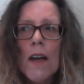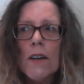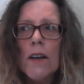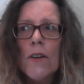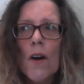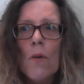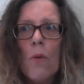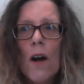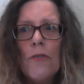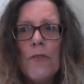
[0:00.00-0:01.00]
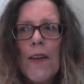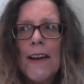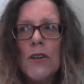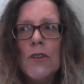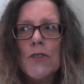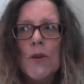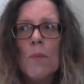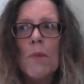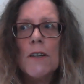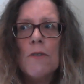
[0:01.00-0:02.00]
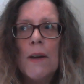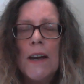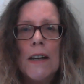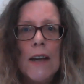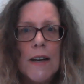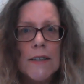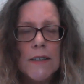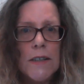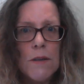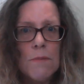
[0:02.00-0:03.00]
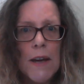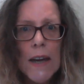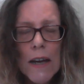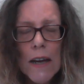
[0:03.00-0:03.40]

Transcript: you know what, thank you so much for being nasty to me.